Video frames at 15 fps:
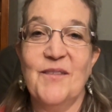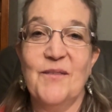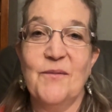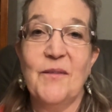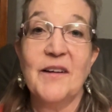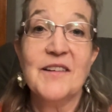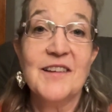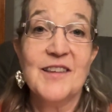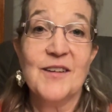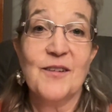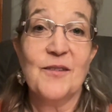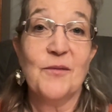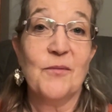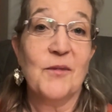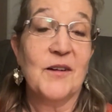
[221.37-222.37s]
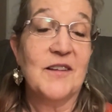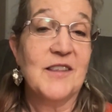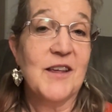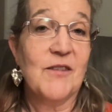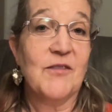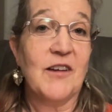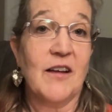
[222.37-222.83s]
once
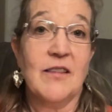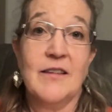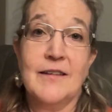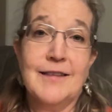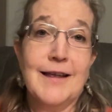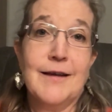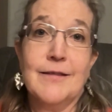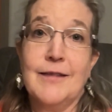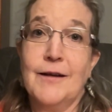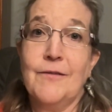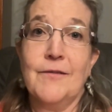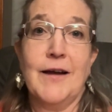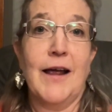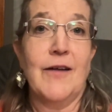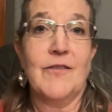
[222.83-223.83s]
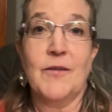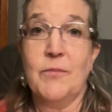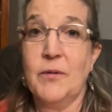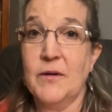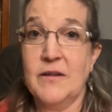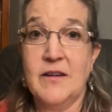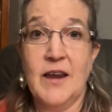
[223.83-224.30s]
they've done this, they don't have to
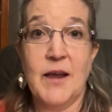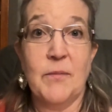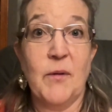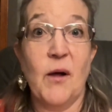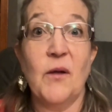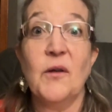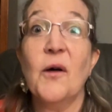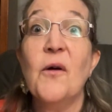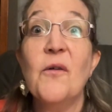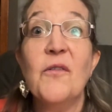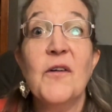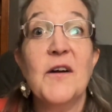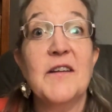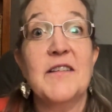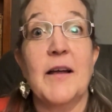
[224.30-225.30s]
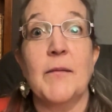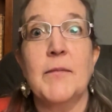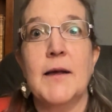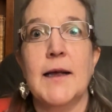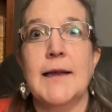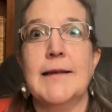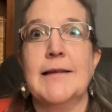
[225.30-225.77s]
put tape all over it. Some
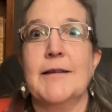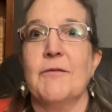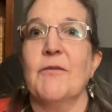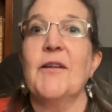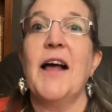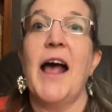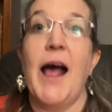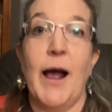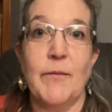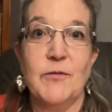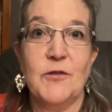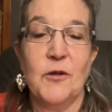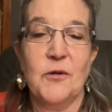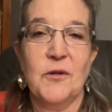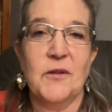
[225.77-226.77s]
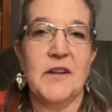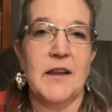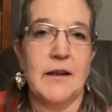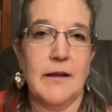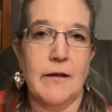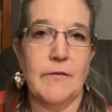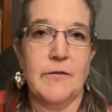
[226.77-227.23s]
kids absolutely
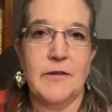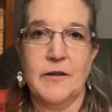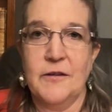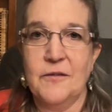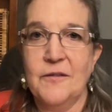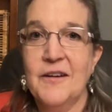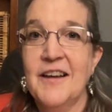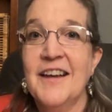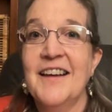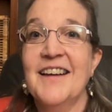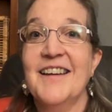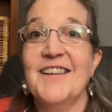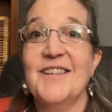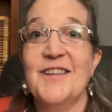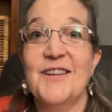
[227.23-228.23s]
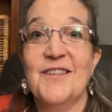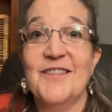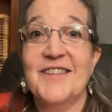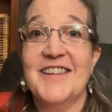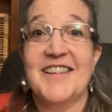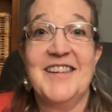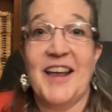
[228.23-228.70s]
love to
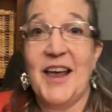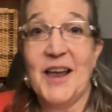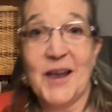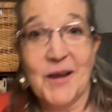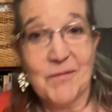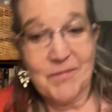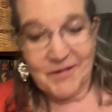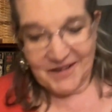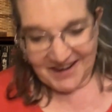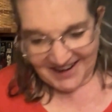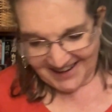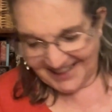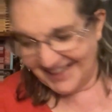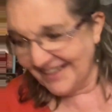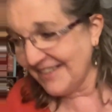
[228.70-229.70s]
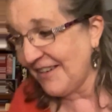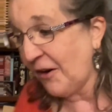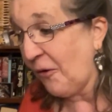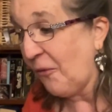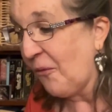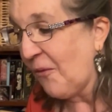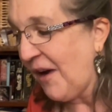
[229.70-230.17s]
use tape and they'll go
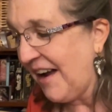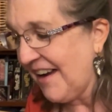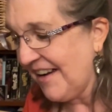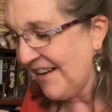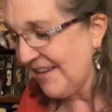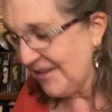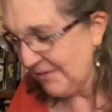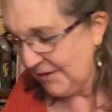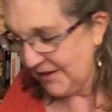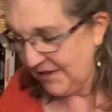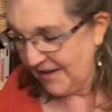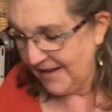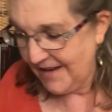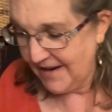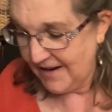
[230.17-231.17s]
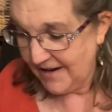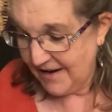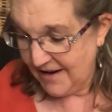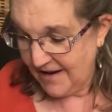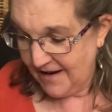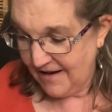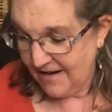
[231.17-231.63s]
wild with it.
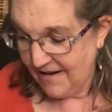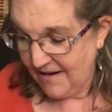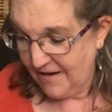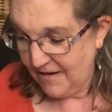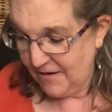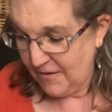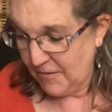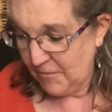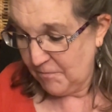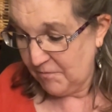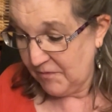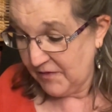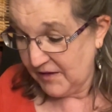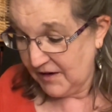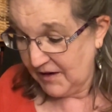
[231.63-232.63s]
When